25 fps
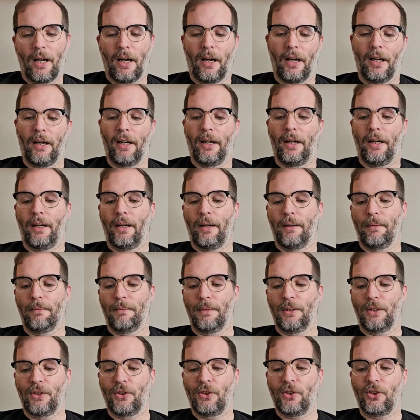
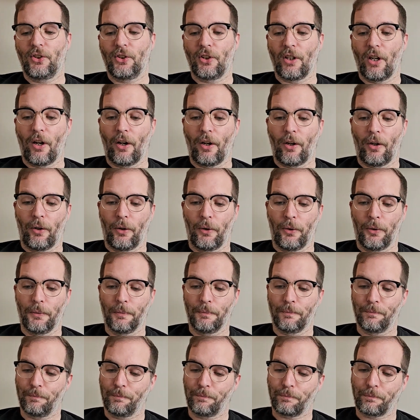Um, so
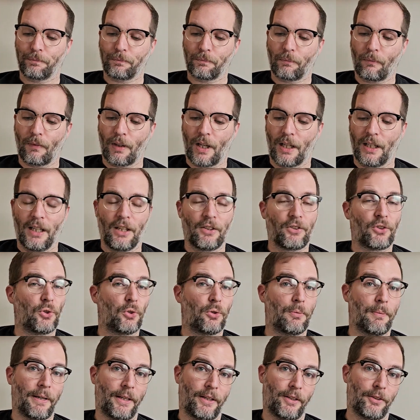let's
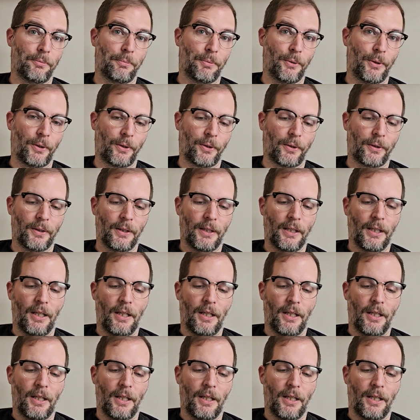talk about this book.